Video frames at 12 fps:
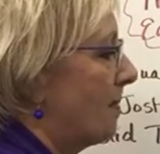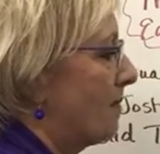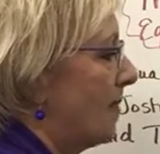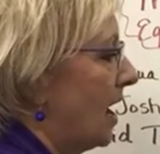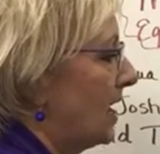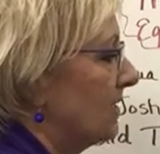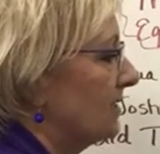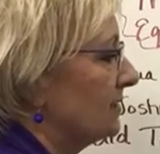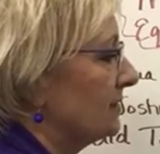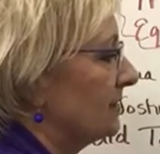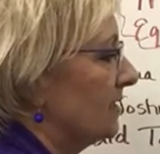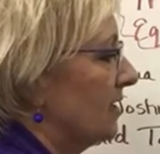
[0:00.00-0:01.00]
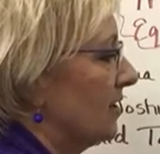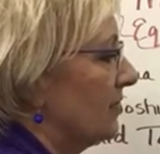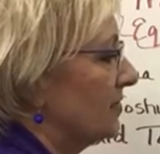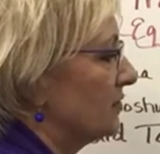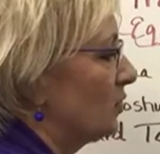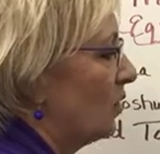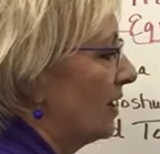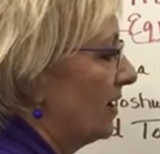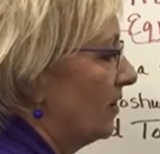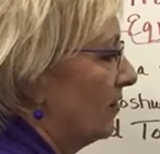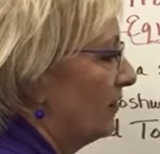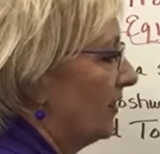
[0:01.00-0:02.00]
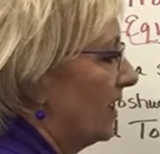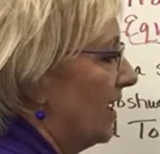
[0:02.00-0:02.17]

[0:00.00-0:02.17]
minus the 12